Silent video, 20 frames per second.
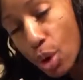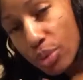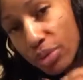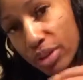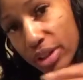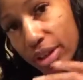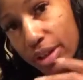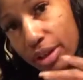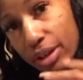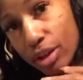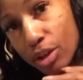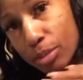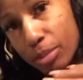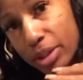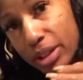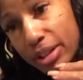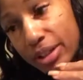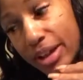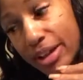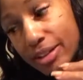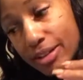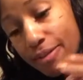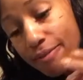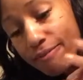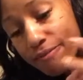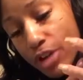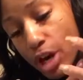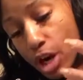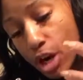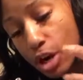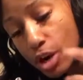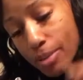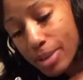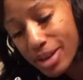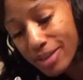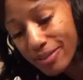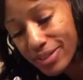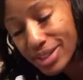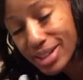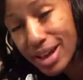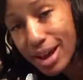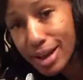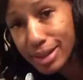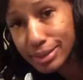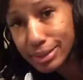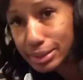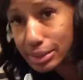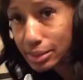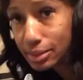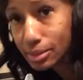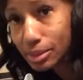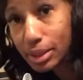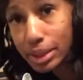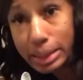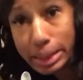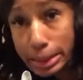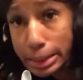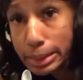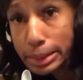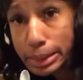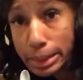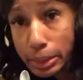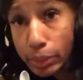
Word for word: hopefully it'll be nice and firm, and if it's not, I'm gonna eat it